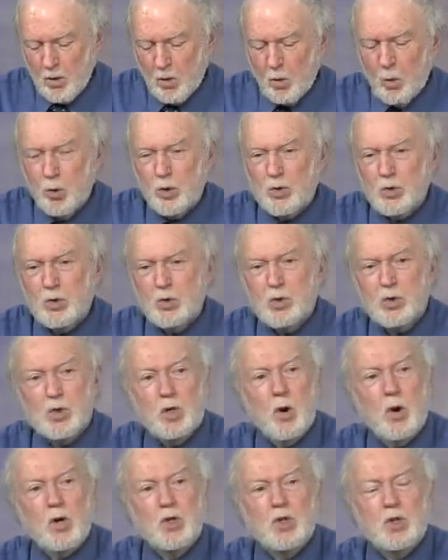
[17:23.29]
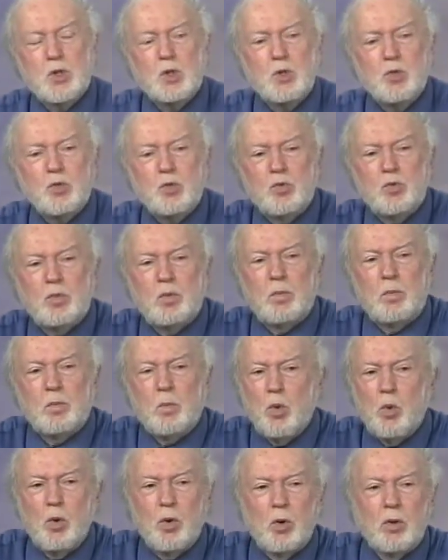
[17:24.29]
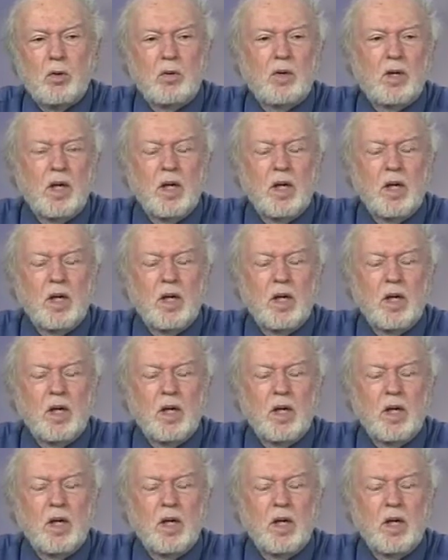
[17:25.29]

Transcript: or to charge you more